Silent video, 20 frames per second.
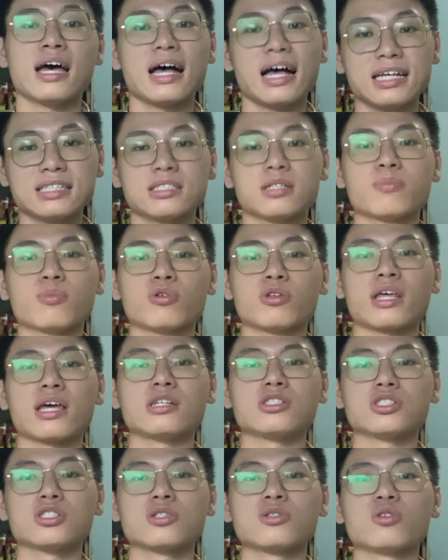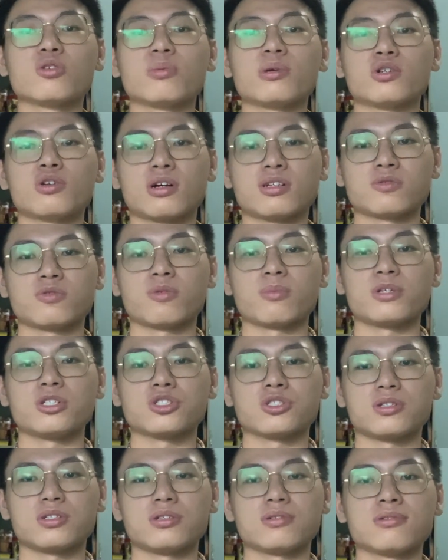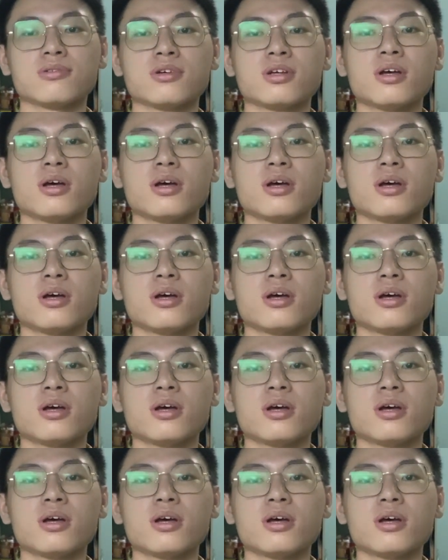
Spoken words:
has the potential to be transformational.